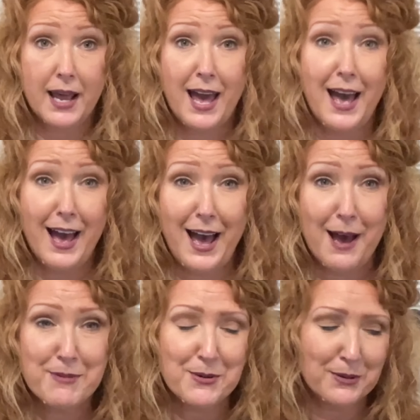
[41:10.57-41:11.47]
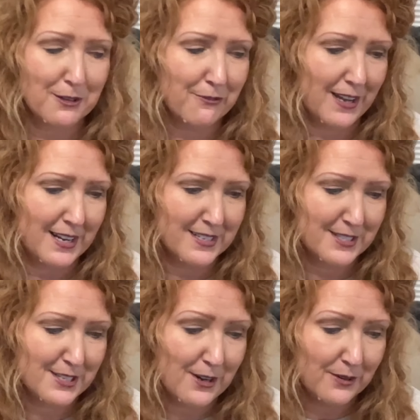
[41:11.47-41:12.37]
happy with the finds.
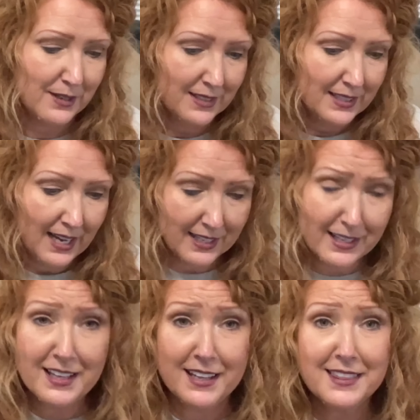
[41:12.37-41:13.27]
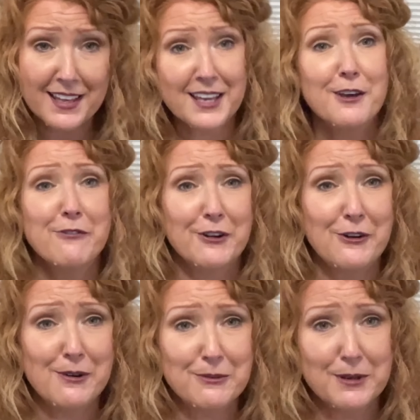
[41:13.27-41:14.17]
So again, thank you for
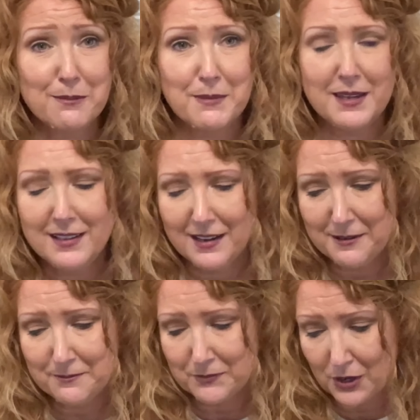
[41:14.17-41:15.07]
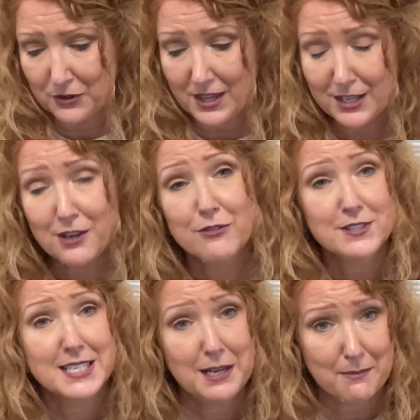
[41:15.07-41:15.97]
going with me, um, or thank you for
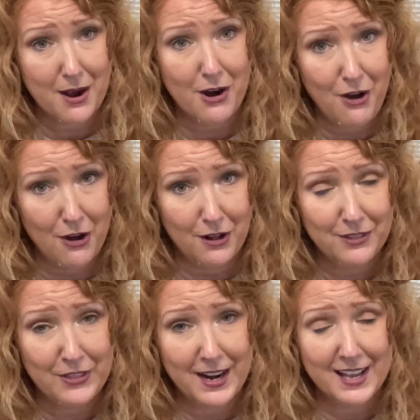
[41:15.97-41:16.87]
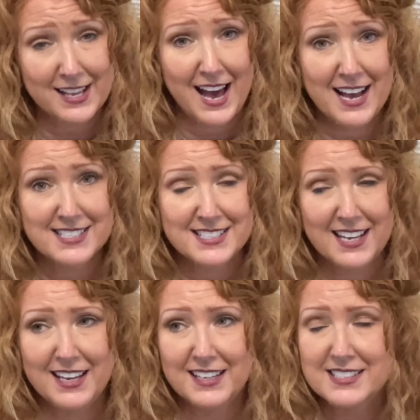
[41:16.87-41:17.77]
seeing my haul that I got
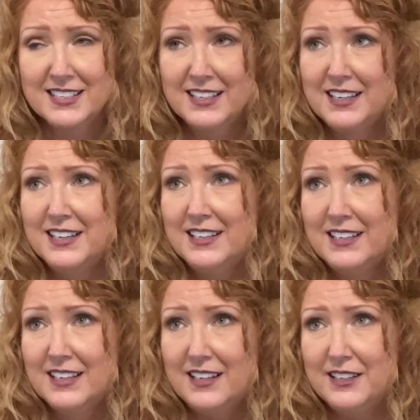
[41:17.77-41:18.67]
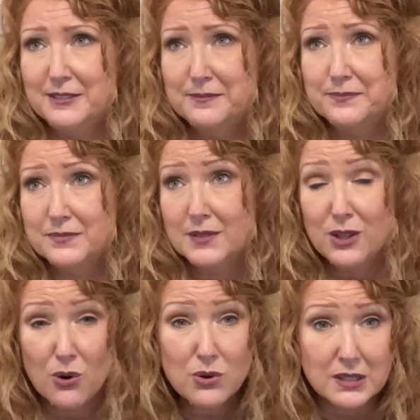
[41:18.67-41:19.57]
at um,
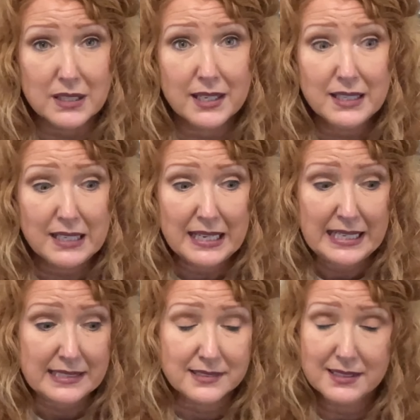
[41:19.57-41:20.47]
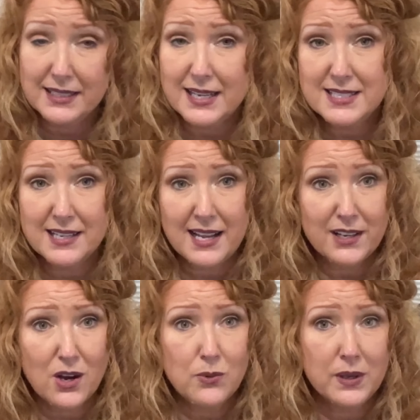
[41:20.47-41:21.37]
locally, yeah. Like I said, I
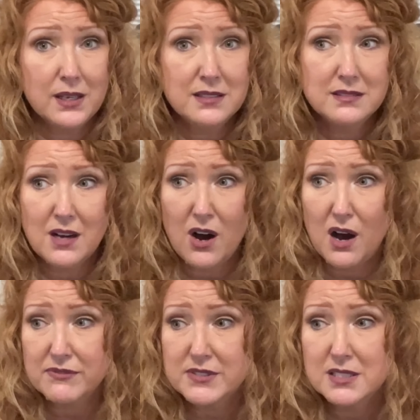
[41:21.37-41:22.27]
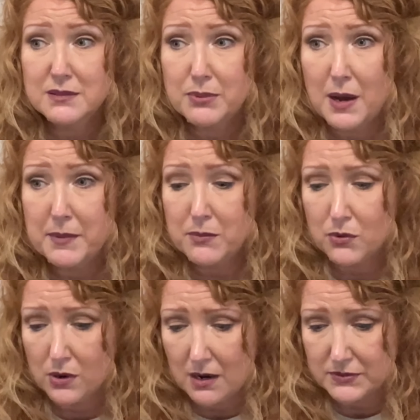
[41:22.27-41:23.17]
go in often, probably
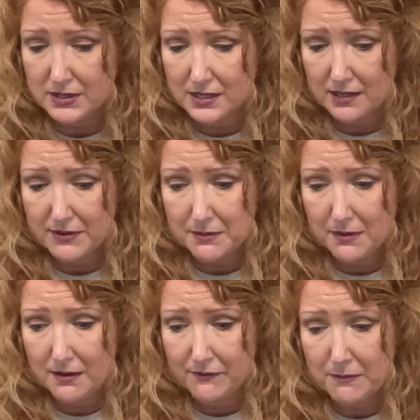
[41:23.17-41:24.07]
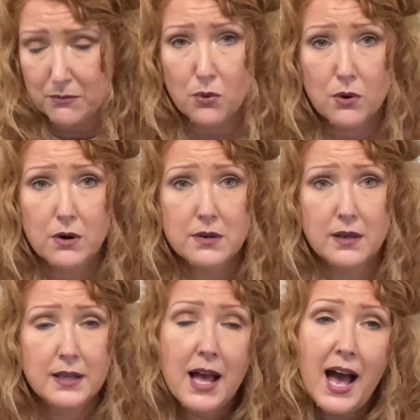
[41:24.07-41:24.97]
more often than if I'm if I'm bored.
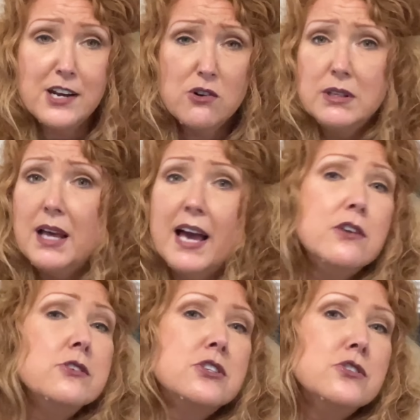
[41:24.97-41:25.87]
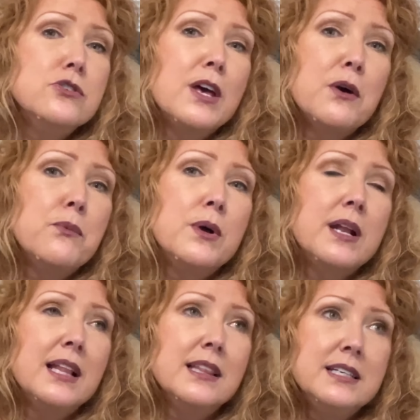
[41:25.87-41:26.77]
I don't. I used to do that when
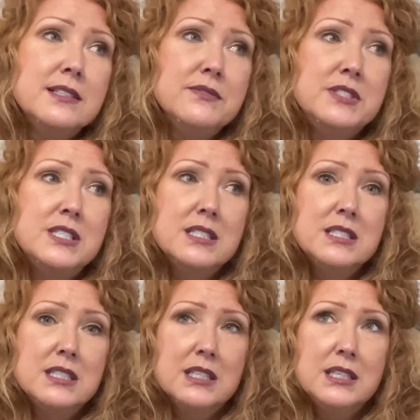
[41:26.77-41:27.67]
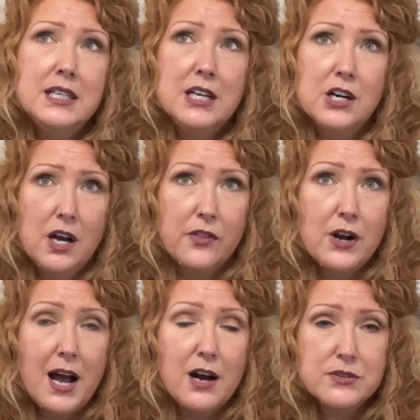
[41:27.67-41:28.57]
I lived in our other
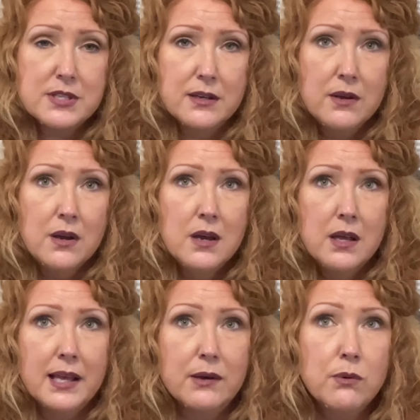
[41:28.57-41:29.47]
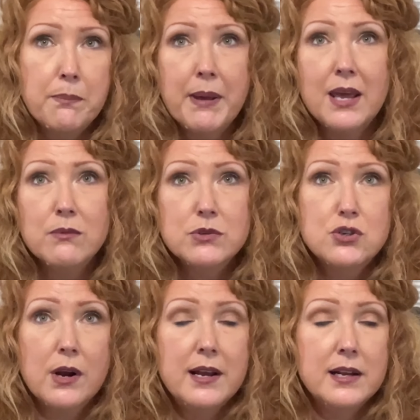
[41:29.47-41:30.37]
house. Like when paint was
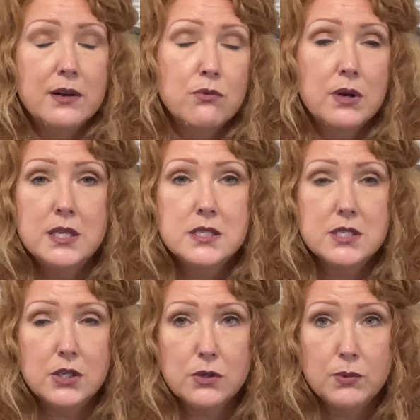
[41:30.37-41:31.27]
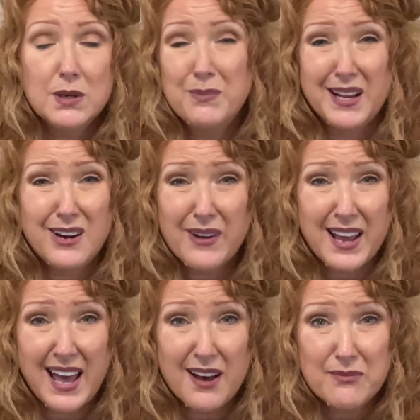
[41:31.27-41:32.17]
drying, I'd run into Goodwill, but I don't
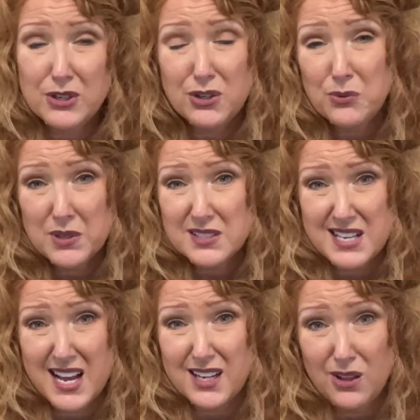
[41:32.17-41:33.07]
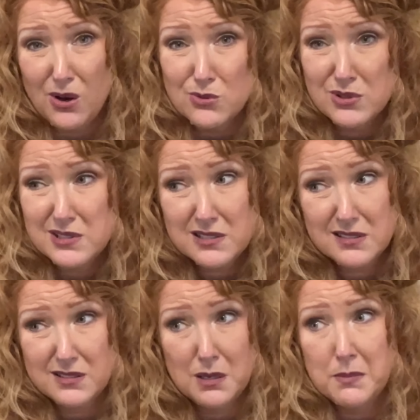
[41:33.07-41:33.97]
have the Goodwill's not
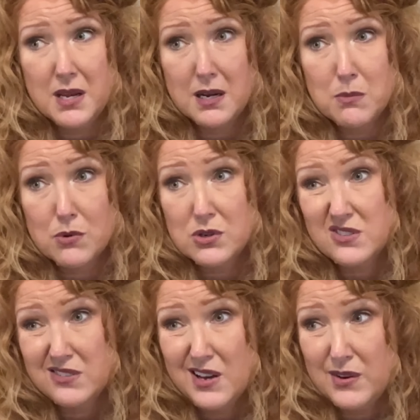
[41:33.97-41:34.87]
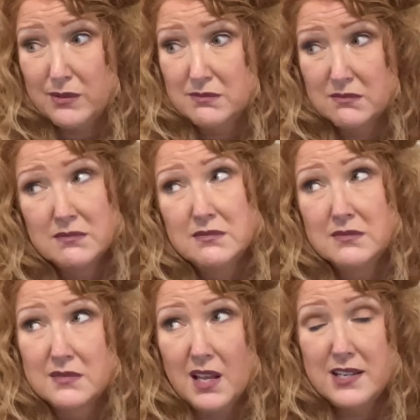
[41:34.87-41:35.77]
close to me anymore. So now,
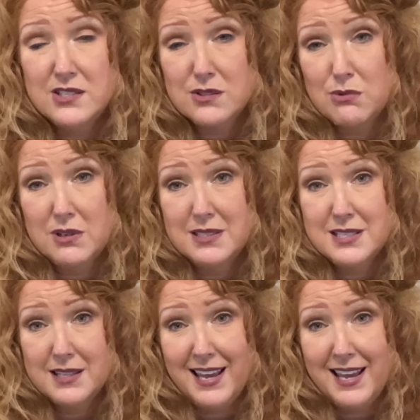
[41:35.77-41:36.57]
I just run into the